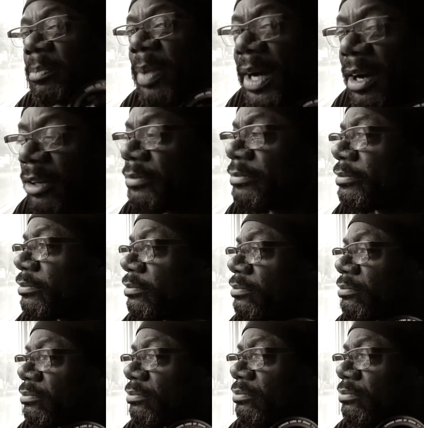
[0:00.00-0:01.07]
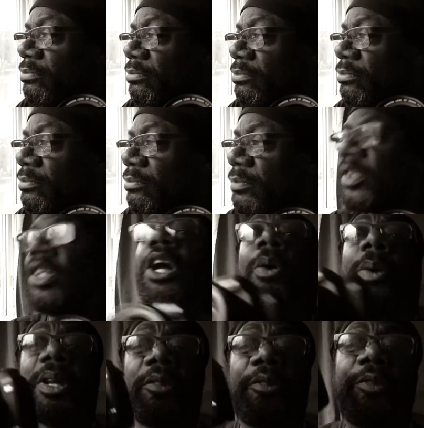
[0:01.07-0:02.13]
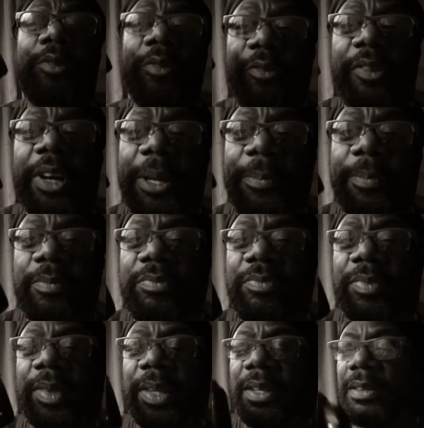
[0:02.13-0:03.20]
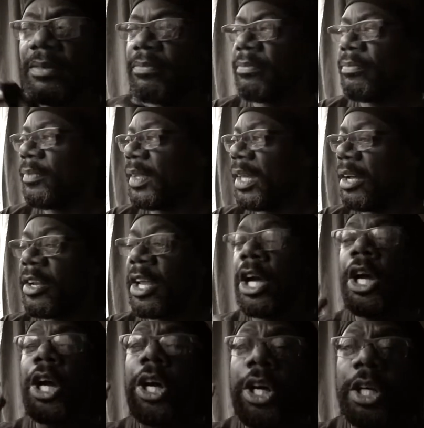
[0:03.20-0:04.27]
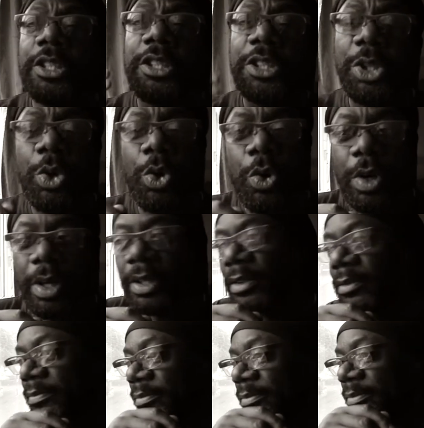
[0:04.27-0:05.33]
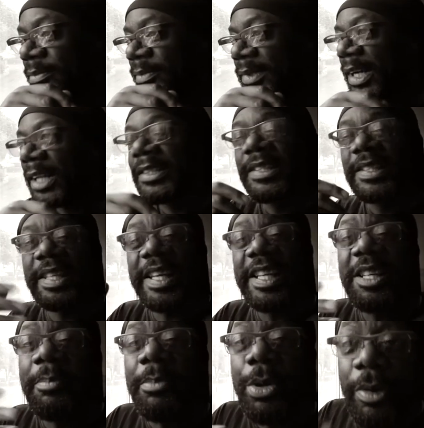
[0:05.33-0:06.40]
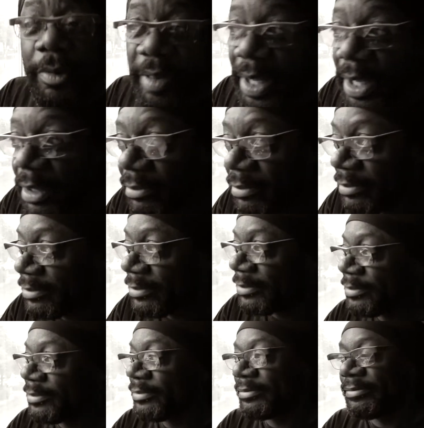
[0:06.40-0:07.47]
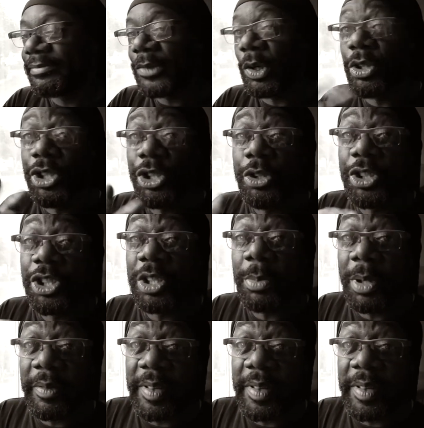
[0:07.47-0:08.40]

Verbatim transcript: about going full frame. I'd heard the talk, I'd seen the movie on YouTube,